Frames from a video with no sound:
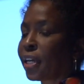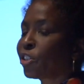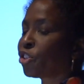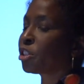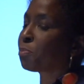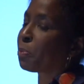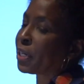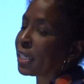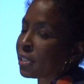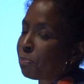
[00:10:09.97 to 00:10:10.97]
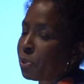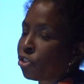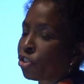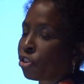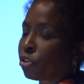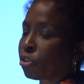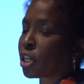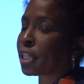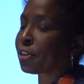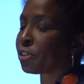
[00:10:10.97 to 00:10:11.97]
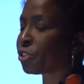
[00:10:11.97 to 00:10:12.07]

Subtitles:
Is she as pretty as a pitcher, or clear